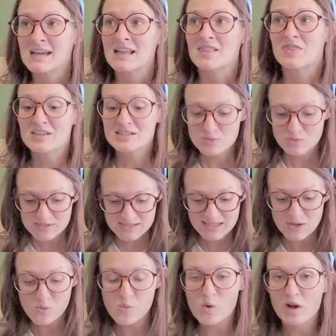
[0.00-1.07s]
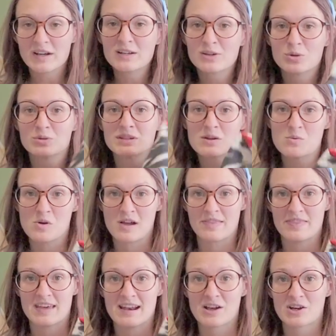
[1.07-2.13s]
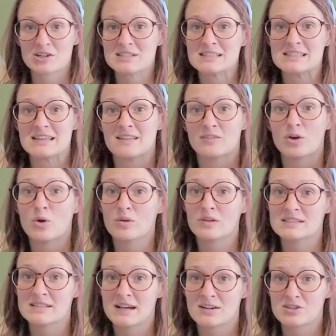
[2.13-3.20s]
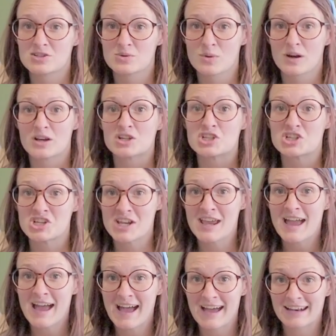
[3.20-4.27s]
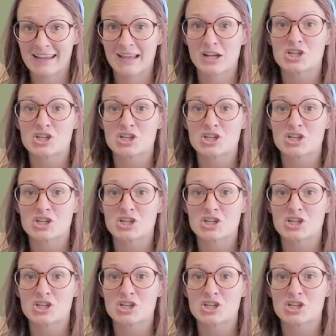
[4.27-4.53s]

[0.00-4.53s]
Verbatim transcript: This was the one and only one that I could see in the whole entire store. She had it.